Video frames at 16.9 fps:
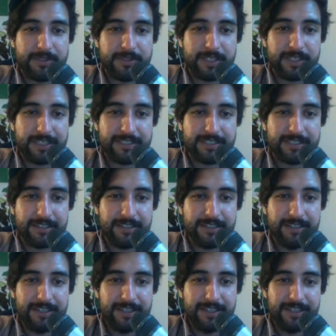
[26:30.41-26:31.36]
Like that's a
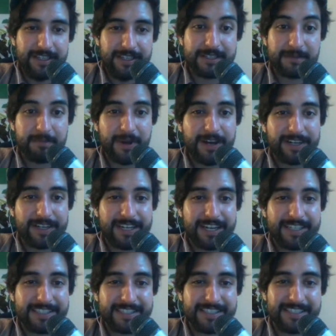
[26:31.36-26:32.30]

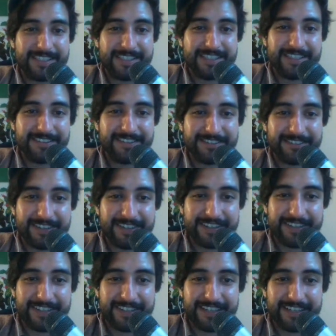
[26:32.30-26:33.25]
podcast in itself right
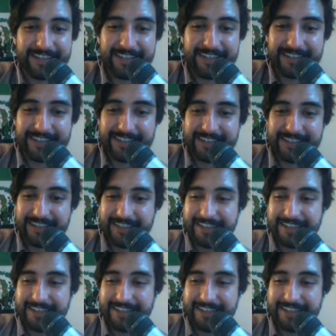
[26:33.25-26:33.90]
there. I think.